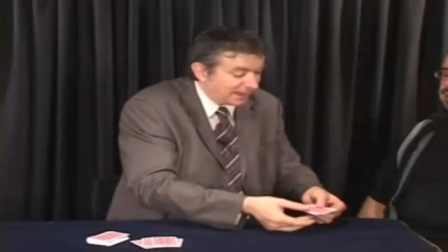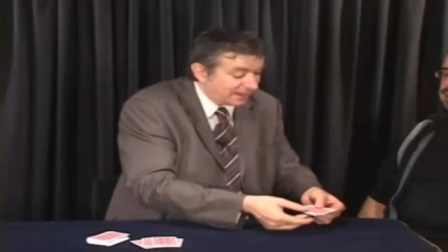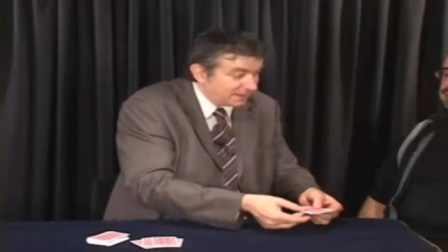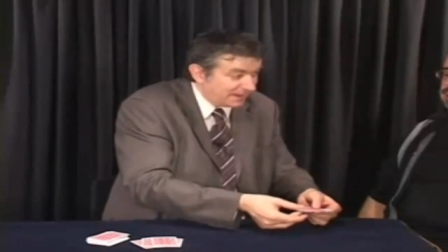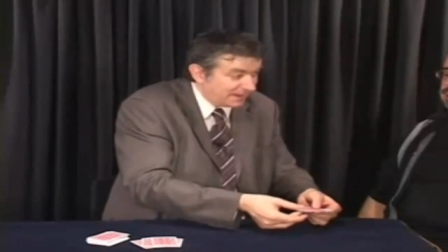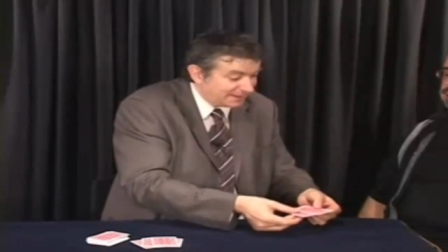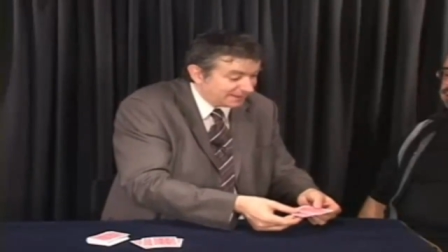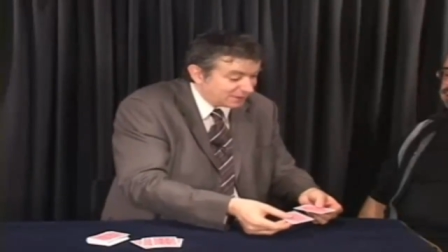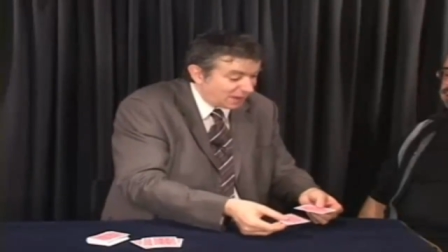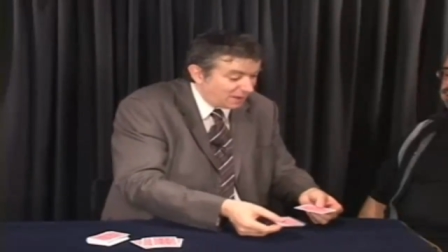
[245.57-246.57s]
I eliminate
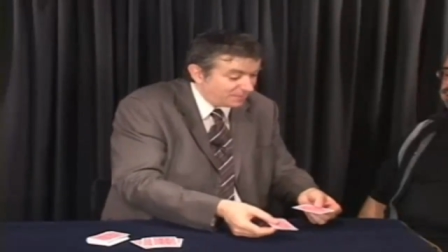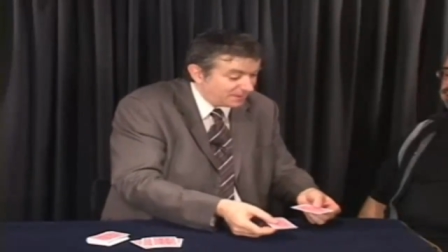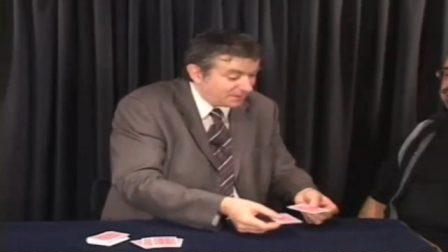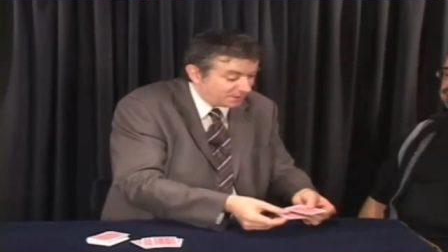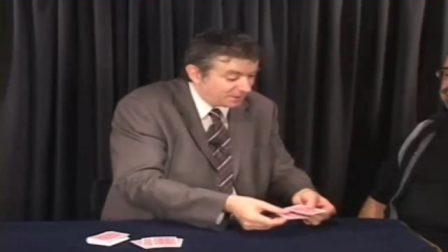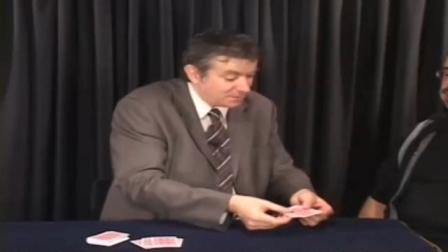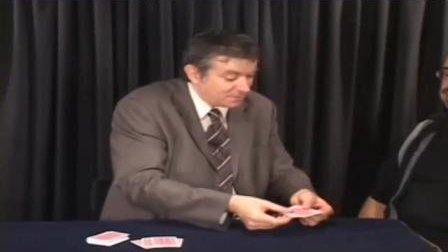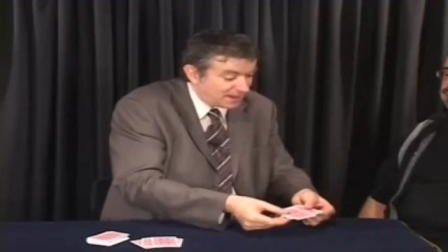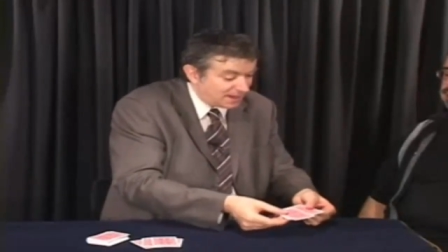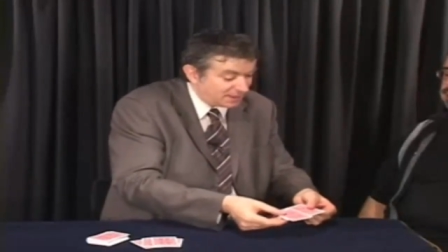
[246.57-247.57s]
the top and the bottom
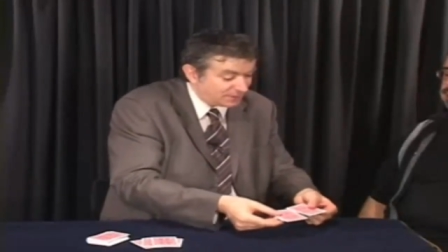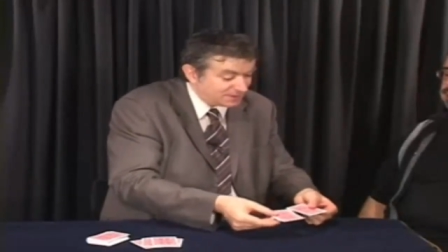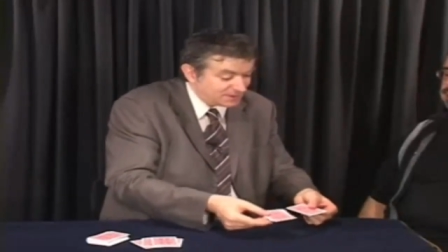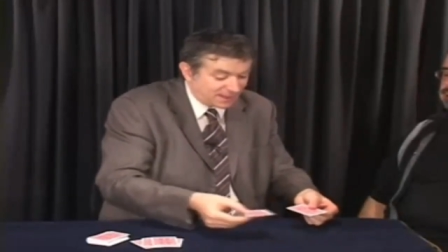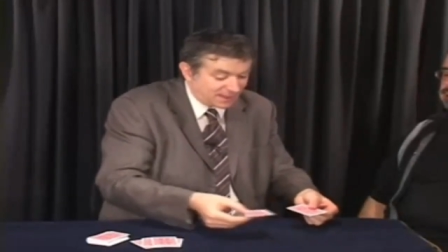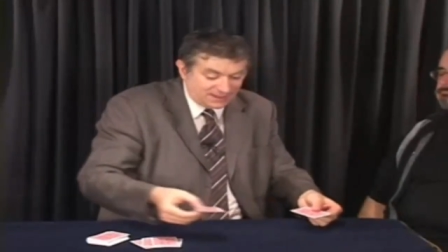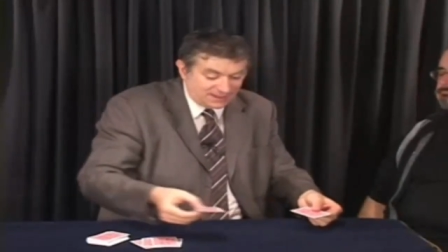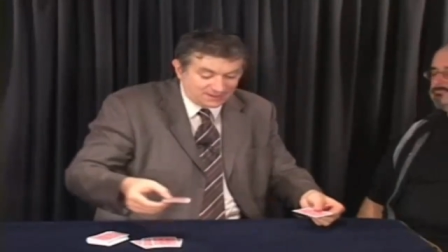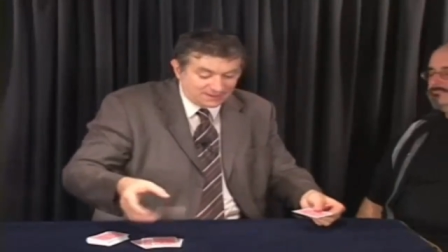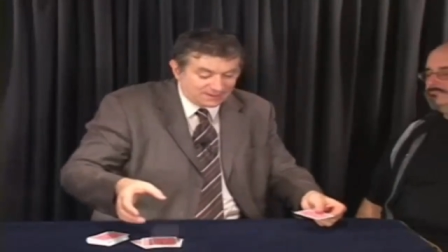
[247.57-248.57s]
card once again.